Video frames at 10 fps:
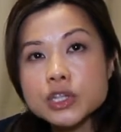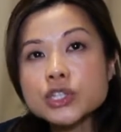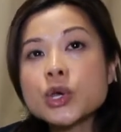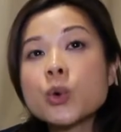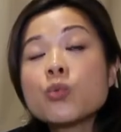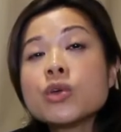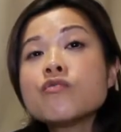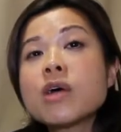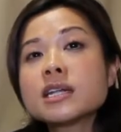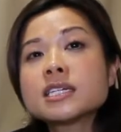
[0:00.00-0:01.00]
So,
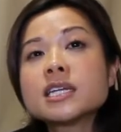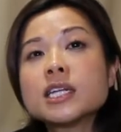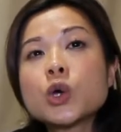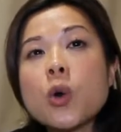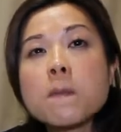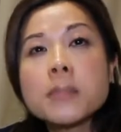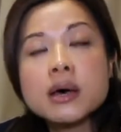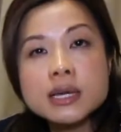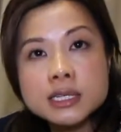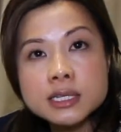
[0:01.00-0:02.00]
we ran a study called
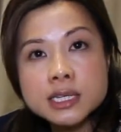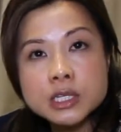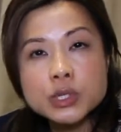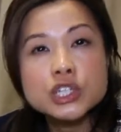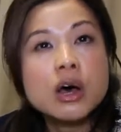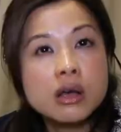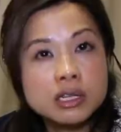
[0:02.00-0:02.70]
Pisces, which